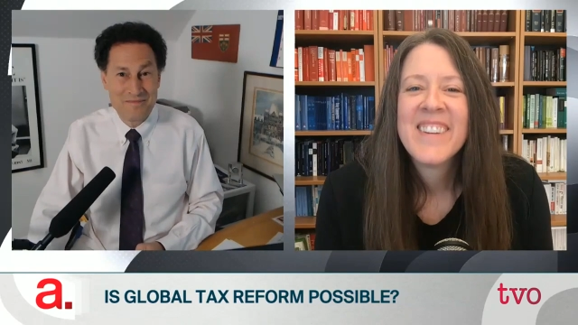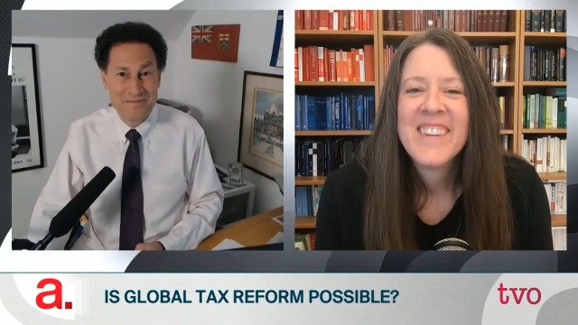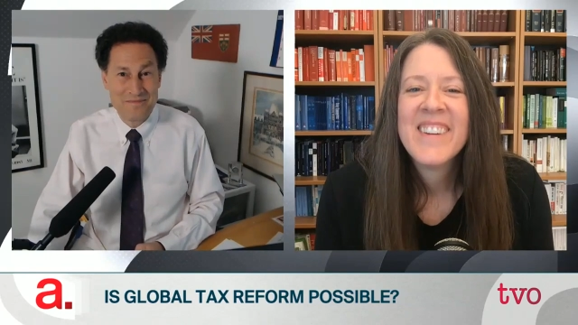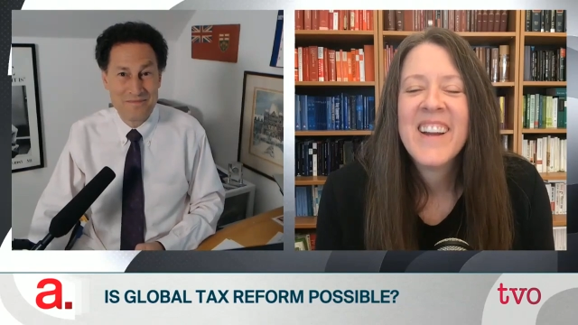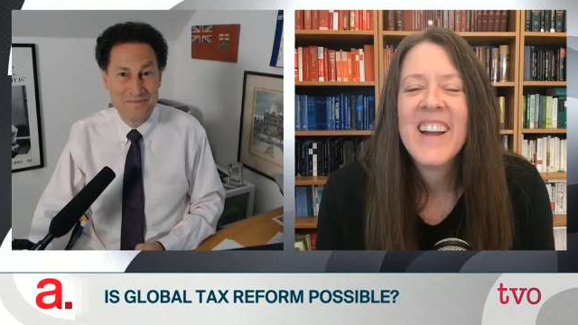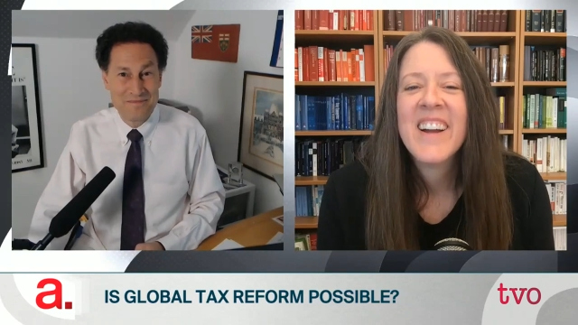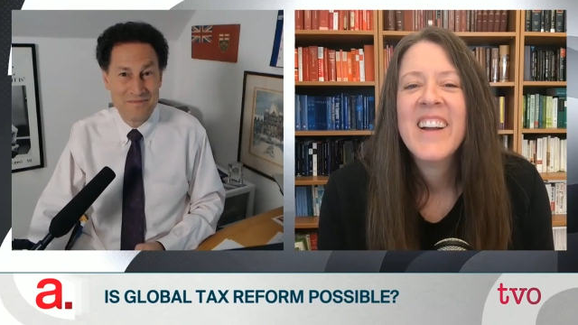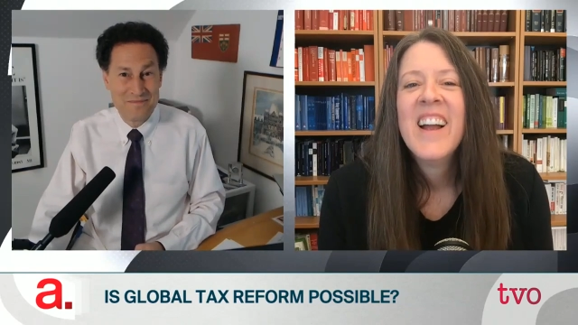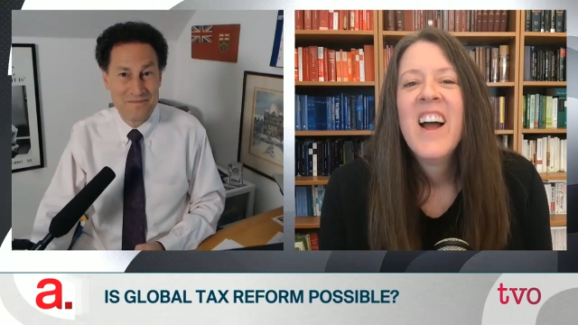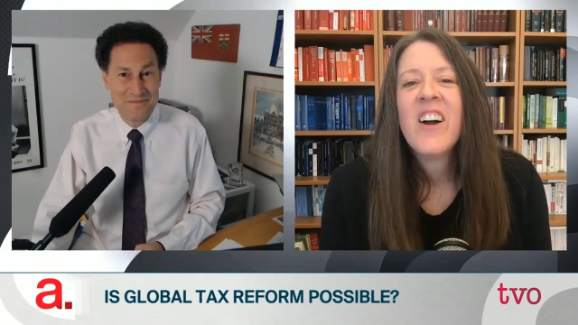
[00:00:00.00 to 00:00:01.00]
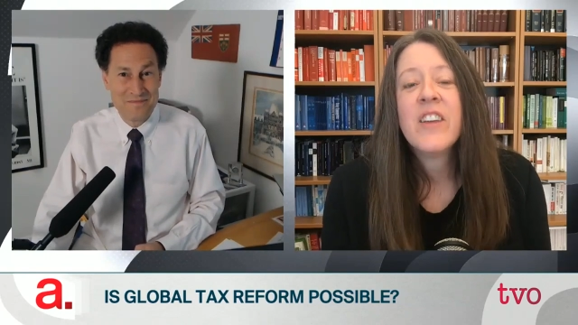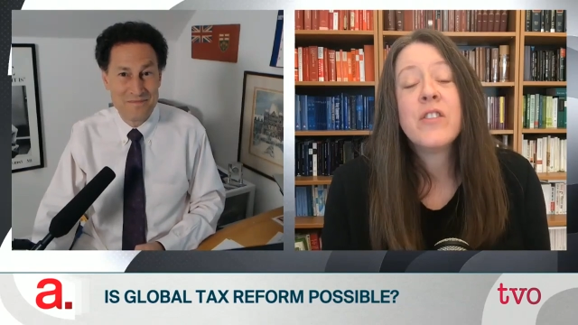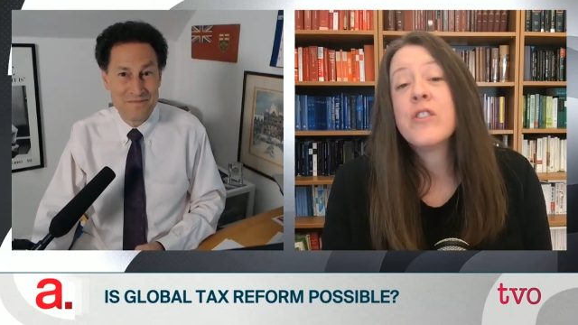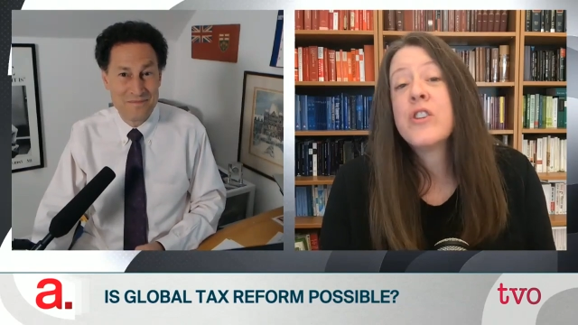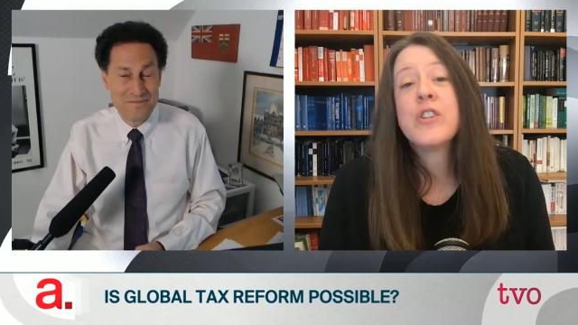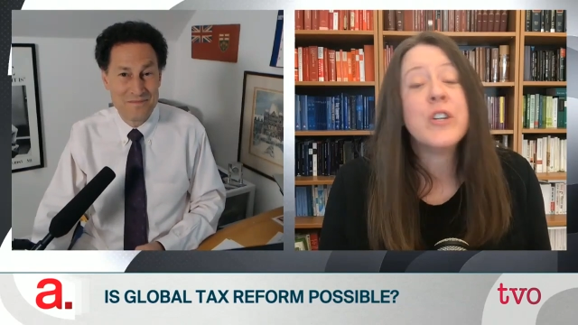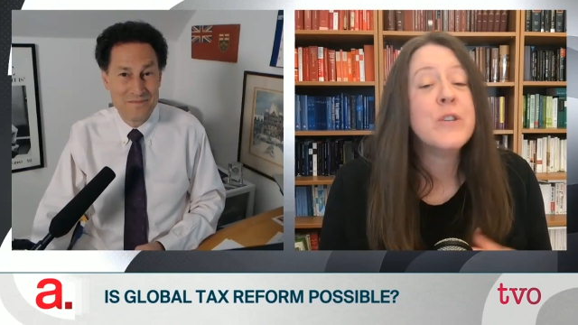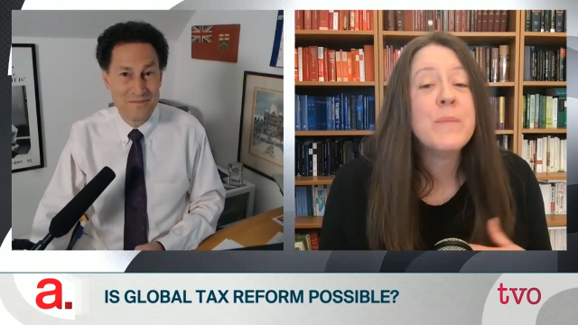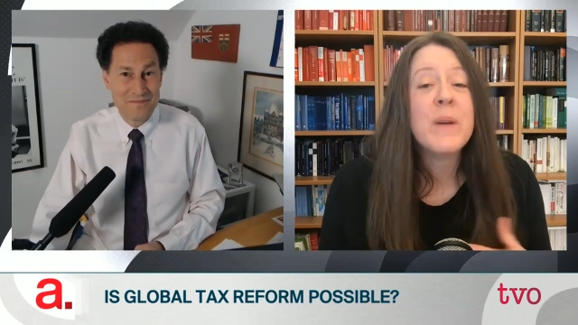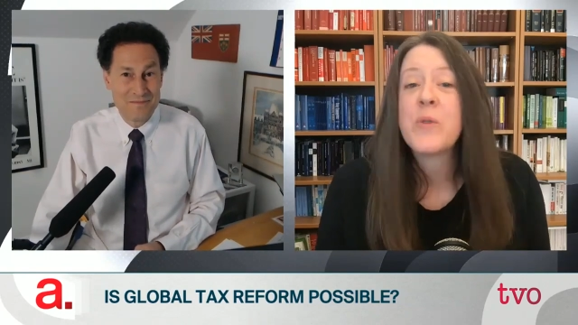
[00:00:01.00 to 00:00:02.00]
Speaker 1: Yeah. Okay. So there's so
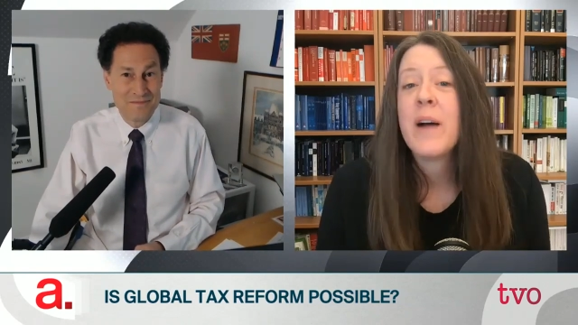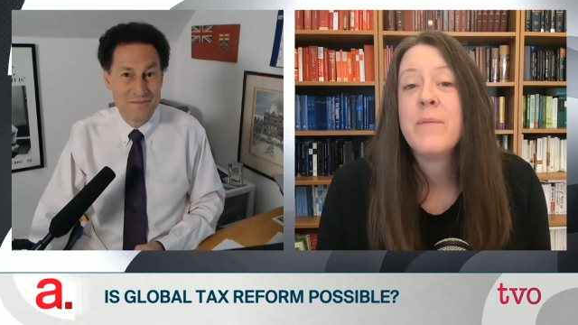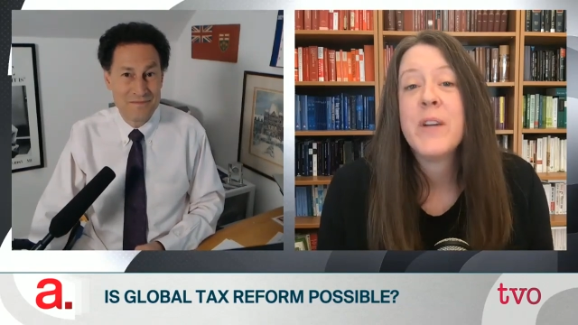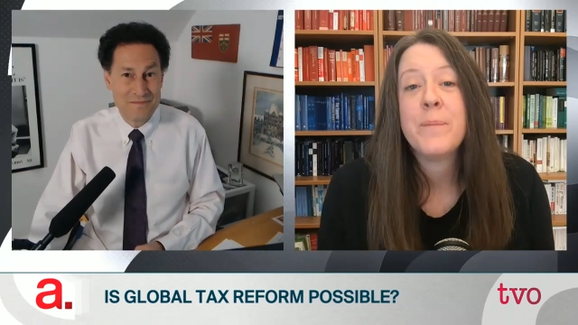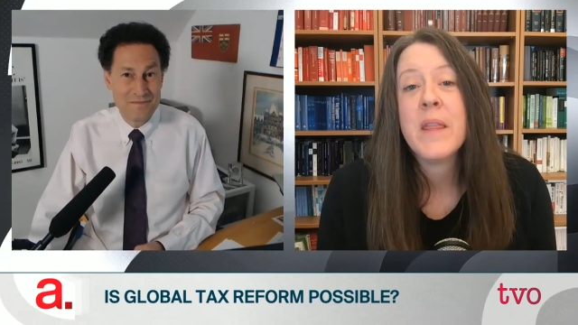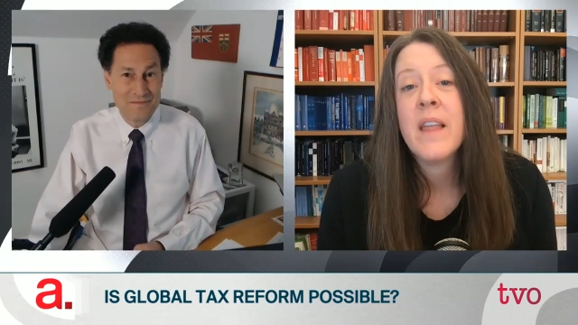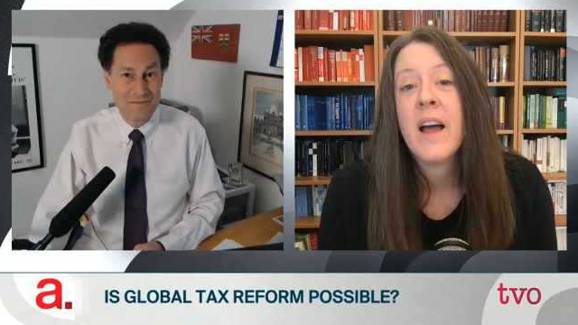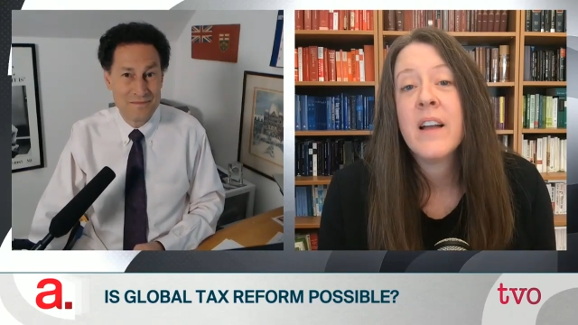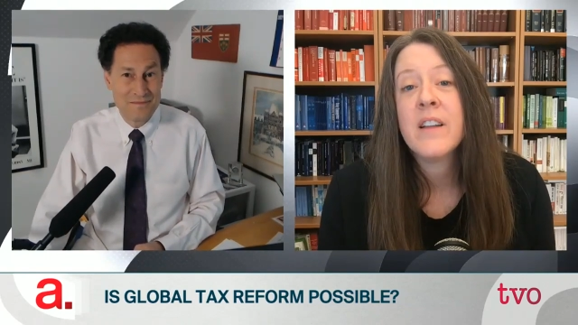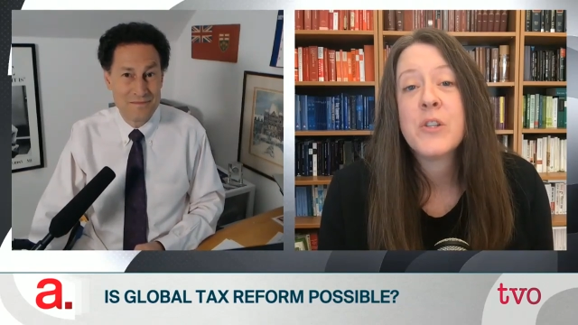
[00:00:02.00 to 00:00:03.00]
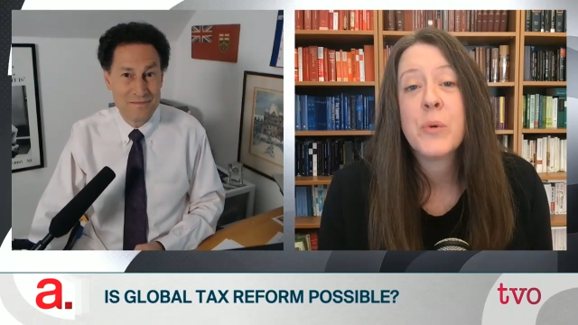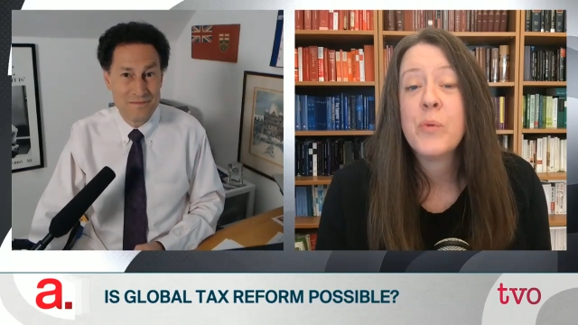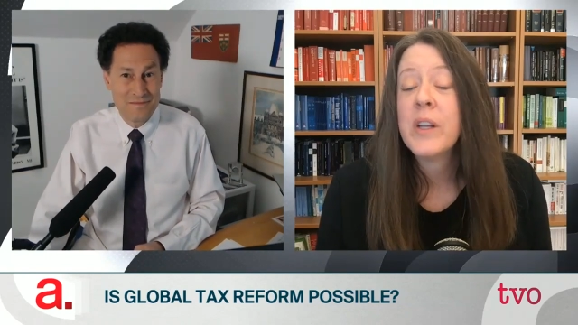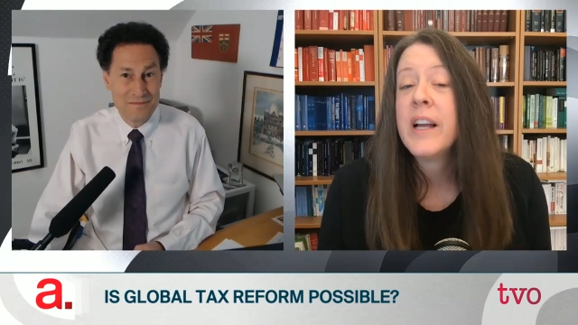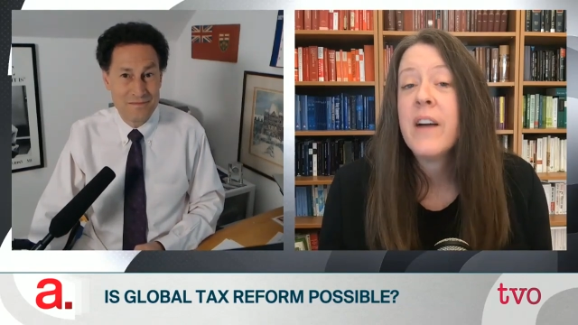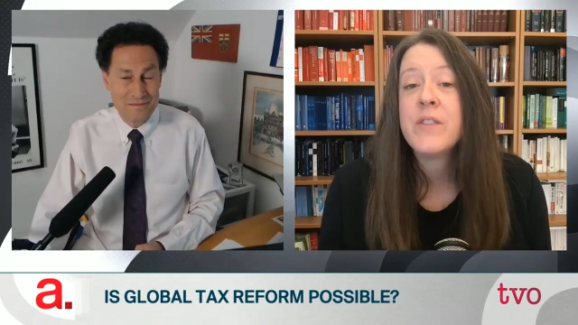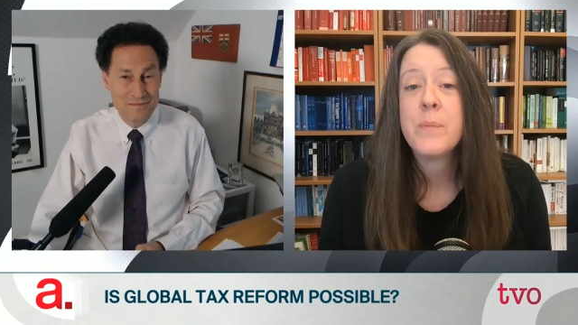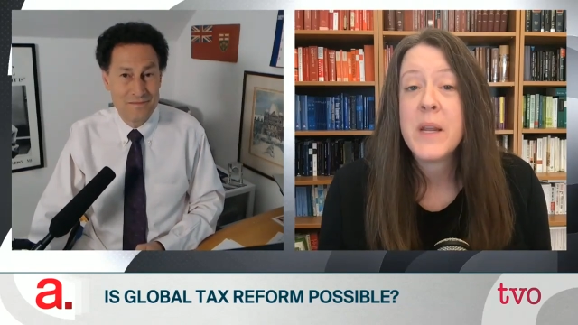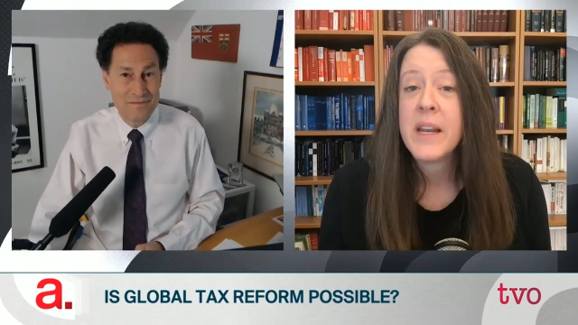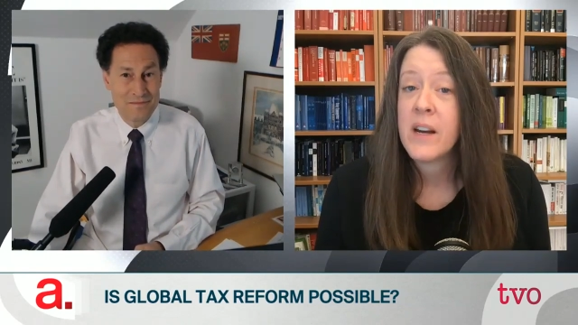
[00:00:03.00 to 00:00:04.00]
much wrapped up in that. So we really have to
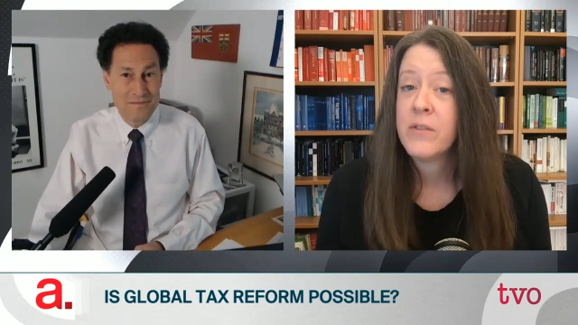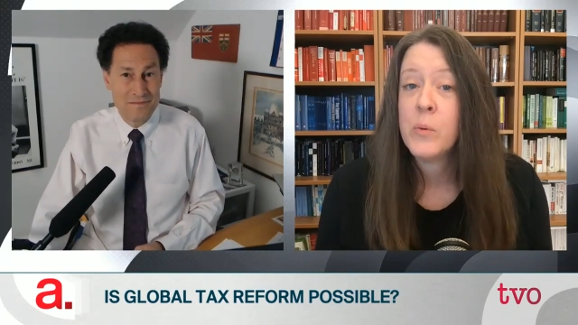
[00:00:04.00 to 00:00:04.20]
be careful